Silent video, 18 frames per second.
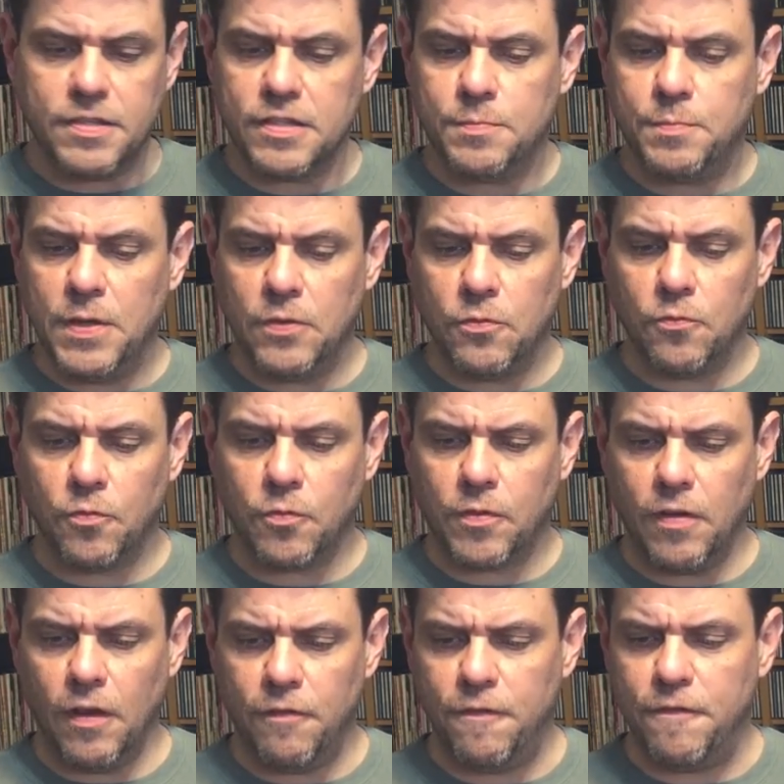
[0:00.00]
this has
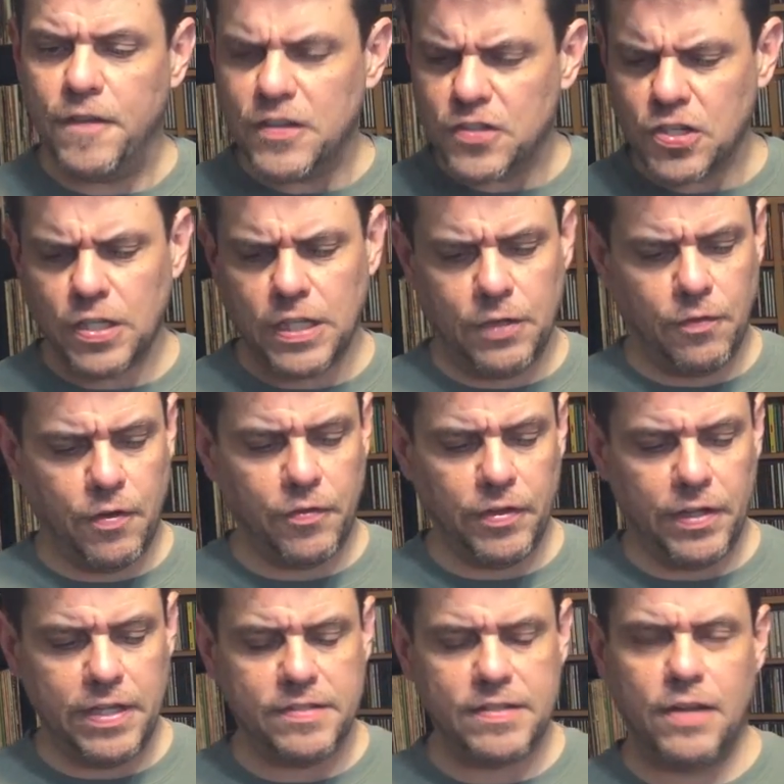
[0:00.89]
been
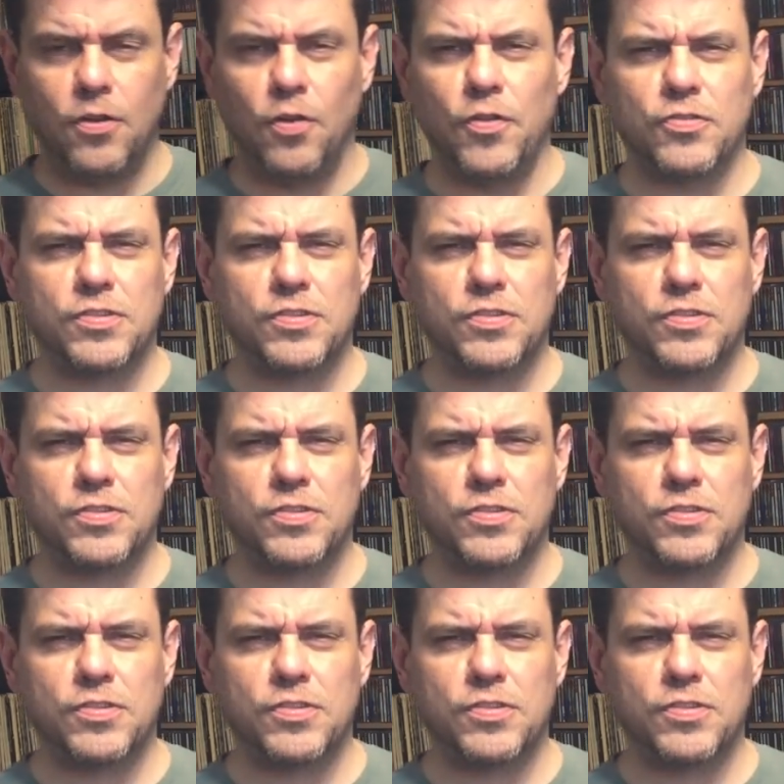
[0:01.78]
officially re-released.